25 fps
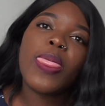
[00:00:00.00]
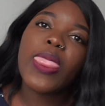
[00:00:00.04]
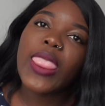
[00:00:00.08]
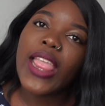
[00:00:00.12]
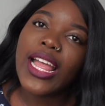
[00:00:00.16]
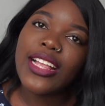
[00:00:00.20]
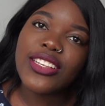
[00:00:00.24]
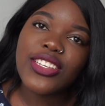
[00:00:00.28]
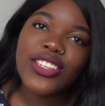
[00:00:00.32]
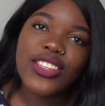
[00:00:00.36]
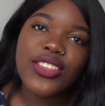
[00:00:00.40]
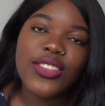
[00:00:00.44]

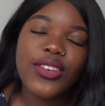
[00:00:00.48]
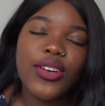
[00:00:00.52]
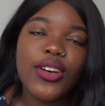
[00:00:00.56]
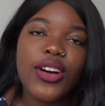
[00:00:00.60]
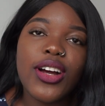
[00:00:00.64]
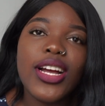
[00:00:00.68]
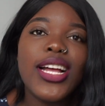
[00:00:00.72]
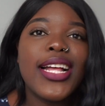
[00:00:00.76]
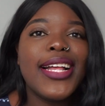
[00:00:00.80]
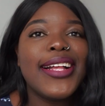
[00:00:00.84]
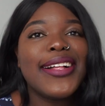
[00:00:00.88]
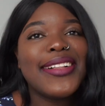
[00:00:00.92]
I just
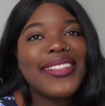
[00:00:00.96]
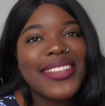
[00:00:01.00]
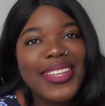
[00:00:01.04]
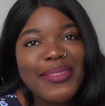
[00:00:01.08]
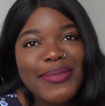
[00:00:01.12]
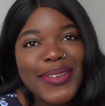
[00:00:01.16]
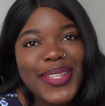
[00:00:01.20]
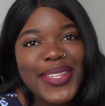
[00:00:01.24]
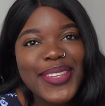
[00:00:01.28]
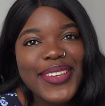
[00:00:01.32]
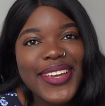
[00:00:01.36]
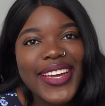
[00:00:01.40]
thought let
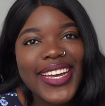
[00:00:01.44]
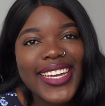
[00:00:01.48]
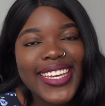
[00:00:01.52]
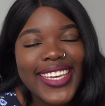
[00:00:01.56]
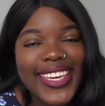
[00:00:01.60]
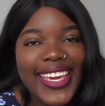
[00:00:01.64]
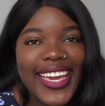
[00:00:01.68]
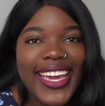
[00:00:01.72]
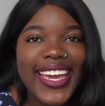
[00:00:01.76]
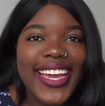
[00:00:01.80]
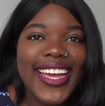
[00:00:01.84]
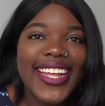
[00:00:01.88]
me do it
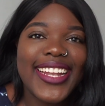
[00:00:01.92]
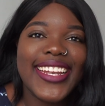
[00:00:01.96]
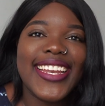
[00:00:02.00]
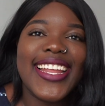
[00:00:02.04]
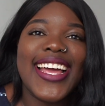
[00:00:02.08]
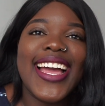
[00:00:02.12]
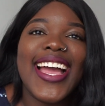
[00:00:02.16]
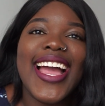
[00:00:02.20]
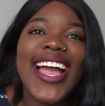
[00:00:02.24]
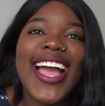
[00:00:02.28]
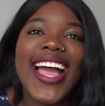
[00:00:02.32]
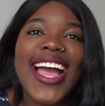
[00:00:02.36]
again
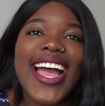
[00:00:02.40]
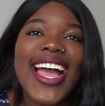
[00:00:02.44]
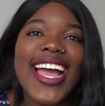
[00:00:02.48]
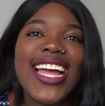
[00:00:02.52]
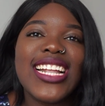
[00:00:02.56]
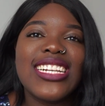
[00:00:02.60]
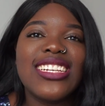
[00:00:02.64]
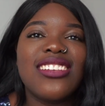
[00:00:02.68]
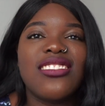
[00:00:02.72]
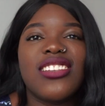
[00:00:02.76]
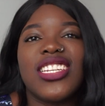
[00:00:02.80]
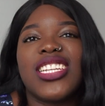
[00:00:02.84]

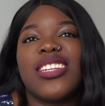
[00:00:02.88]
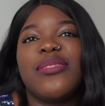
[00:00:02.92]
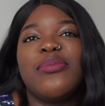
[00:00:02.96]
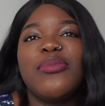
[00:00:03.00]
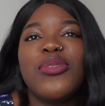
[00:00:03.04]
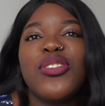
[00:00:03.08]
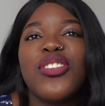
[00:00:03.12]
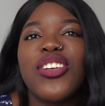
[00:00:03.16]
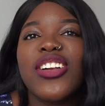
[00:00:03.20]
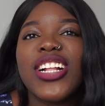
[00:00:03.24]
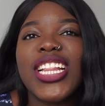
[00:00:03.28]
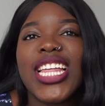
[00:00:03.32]
and
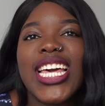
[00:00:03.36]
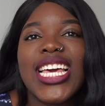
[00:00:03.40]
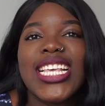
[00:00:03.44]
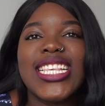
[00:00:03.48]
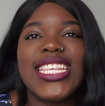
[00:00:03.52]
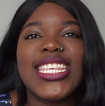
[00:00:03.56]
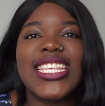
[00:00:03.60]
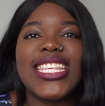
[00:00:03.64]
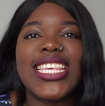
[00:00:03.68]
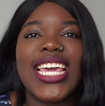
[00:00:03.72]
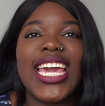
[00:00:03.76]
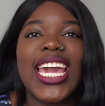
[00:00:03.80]
more or less
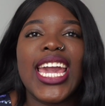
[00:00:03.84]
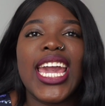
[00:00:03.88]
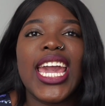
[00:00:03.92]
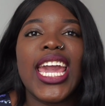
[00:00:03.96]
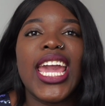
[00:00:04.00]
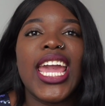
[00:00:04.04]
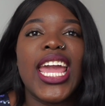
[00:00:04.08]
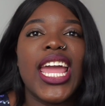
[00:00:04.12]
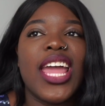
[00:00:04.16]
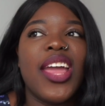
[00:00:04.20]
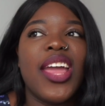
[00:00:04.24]
say